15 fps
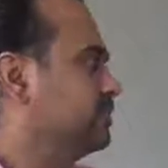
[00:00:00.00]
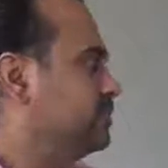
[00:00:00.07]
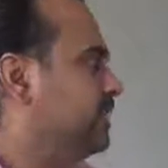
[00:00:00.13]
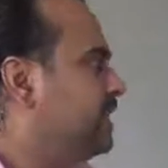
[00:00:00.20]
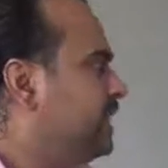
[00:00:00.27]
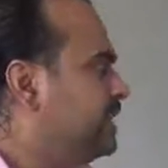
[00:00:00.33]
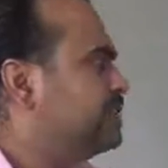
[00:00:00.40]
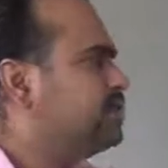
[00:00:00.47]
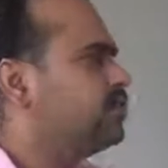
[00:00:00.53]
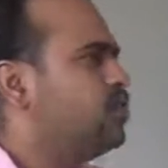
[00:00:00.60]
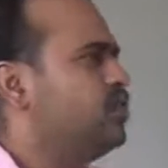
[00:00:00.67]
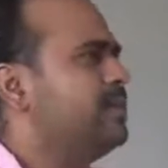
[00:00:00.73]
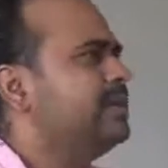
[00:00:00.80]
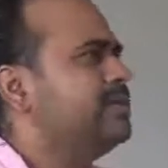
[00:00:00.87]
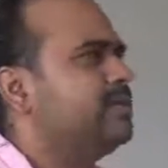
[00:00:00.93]
But there is
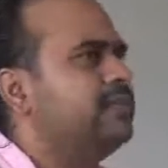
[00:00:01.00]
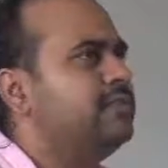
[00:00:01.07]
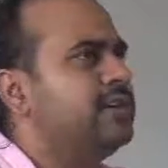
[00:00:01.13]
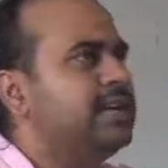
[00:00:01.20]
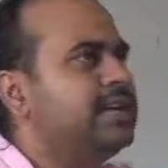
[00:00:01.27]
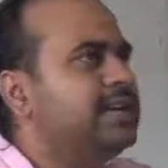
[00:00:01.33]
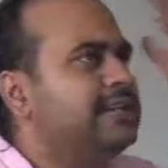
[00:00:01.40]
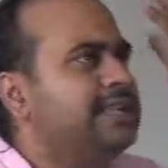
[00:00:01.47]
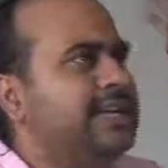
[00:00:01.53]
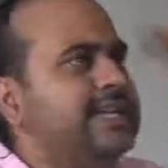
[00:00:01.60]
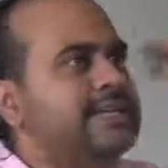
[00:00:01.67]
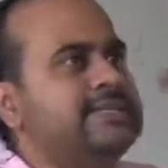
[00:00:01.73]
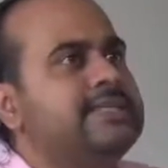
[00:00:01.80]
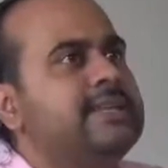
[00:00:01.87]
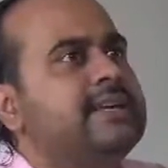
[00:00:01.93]
too much of dirt
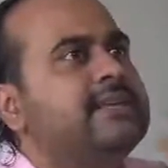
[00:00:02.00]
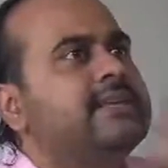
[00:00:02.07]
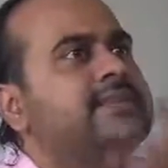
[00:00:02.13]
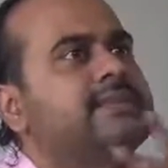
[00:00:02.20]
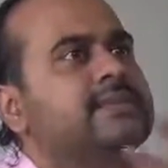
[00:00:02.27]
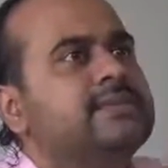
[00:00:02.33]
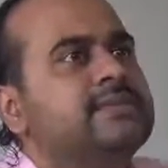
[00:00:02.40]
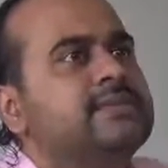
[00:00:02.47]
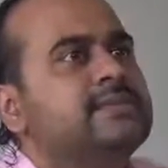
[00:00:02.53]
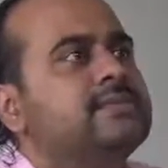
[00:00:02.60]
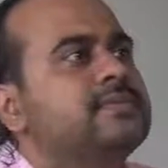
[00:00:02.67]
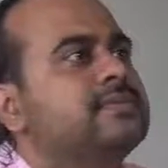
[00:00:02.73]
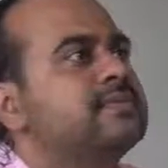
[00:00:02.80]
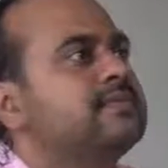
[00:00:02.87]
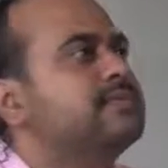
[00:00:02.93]
that is there.
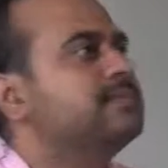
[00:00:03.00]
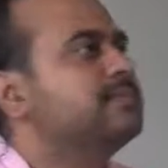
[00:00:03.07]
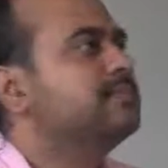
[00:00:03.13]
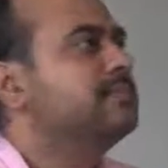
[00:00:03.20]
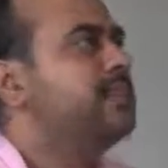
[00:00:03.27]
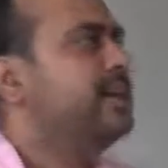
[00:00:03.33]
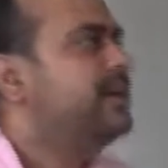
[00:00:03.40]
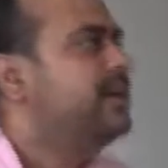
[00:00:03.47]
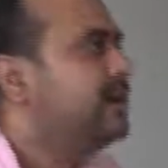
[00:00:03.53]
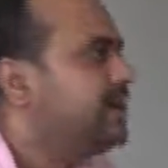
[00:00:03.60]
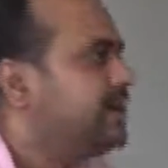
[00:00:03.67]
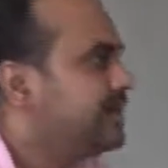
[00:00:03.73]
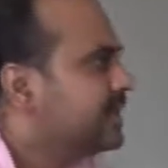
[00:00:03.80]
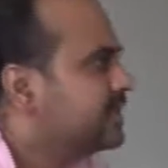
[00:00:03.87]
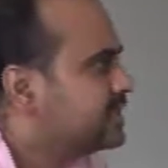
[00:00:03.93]
That
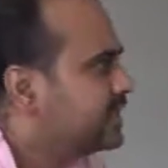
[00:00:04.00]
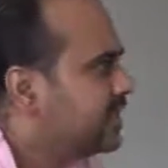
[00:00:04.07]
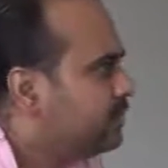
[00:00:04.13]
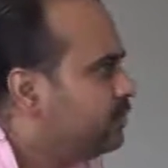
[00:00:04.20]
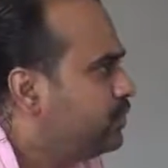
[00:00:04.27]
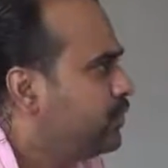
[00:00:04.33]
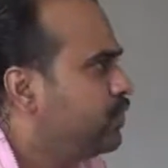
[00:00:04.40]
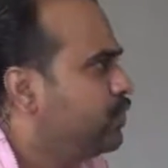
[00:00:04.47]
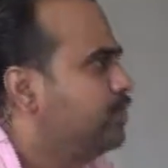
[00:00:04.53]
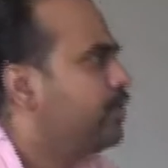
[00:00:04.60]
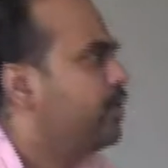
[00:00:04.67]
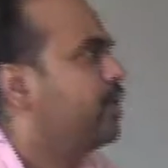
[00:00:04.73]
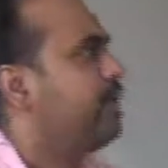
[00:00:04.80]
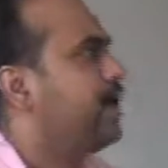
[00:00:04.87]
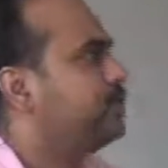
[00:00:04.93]
dirt has come to you
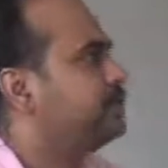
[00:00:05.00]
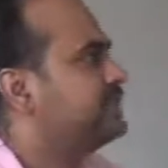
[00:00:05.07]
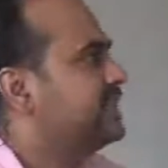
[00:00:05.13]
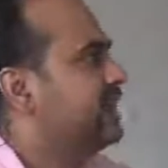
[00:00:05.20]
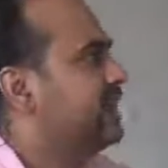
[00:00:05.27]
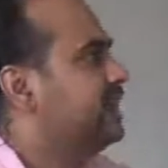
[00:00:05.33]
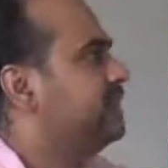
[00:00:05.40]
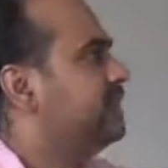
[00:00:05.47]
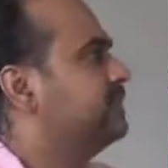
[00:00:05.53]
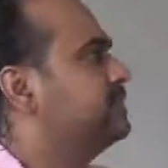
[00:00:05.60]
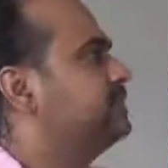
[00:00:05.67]
from outside,